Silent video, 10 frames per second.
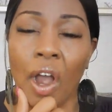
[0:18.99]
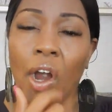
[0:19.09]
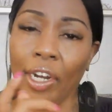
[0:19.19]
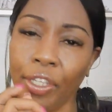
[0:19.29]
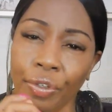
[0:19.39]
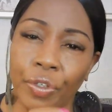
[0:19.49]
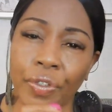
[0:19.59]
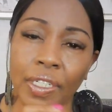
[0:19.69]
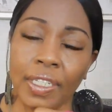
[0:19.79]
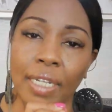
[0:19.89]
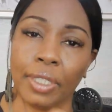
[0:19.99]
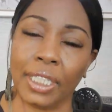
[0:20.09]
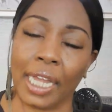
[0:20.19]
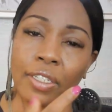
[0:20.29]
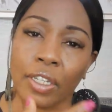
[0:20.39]
Are you using something
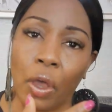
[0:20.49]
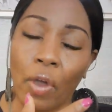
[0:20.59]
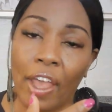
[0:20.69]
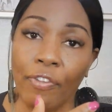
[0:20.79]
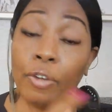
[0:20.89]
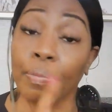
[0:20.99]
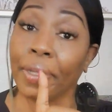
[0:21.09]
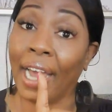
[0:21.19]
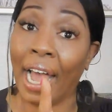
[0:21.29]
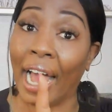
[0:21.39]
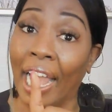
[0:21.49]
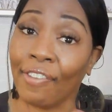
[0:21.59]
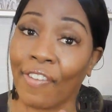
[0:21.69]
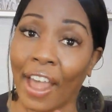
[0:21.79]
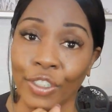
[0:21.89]
that is low effort but high
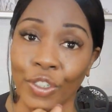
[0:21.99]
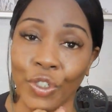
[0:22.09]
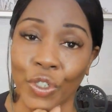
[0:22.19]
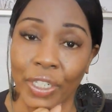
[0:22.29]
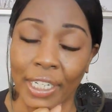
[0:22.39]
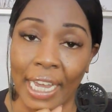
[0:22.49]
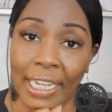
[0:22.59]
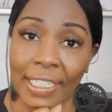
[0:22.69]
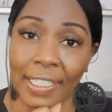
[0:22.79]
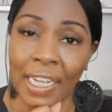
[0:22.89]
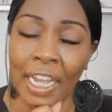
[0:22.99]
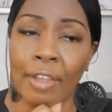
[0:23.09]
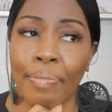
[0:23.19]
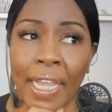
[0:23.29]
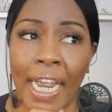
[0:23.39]
value to your client?
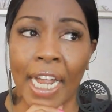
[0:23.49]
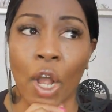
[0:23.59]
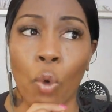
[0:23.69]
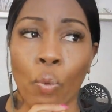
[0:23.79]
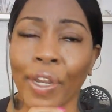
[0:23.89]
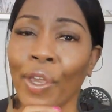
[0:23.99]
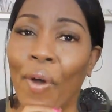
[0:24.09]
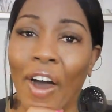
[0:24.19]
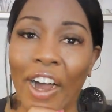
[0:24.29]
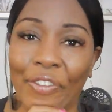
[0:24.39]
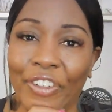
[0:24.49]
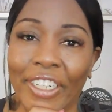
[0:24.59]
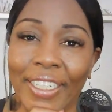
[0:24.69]
Meaning, what do you offer?